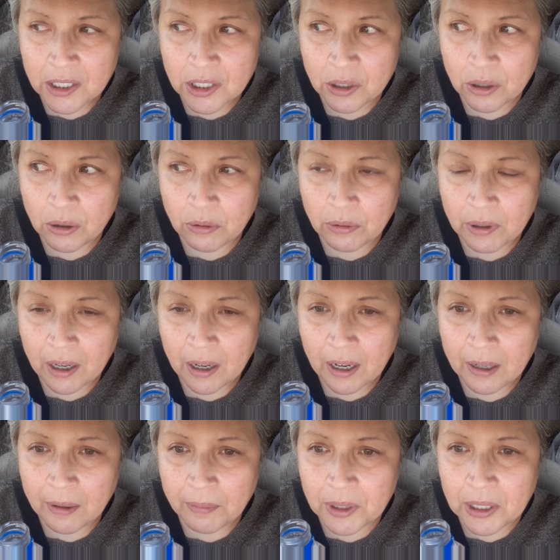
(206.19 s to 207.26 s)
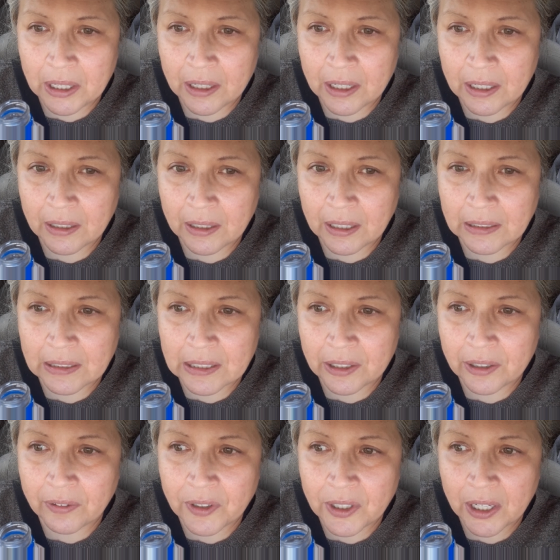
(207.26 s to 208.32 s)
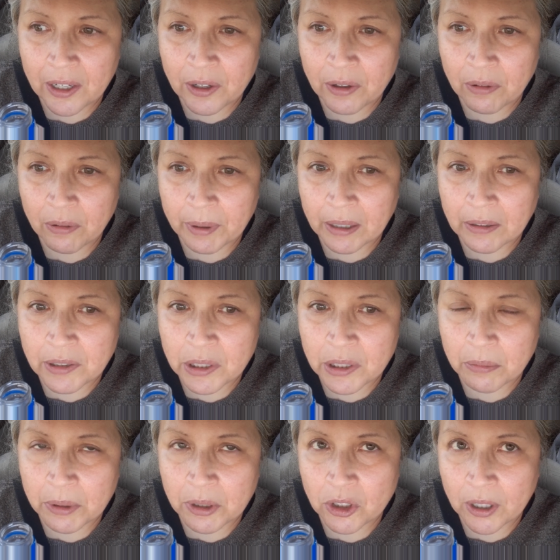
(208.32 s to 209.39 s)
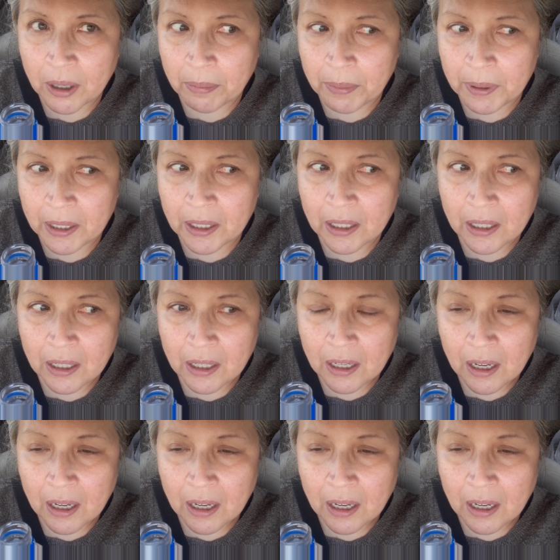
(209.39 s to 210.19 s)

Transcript: So I'm thinking, instead of taking you around so much shopping,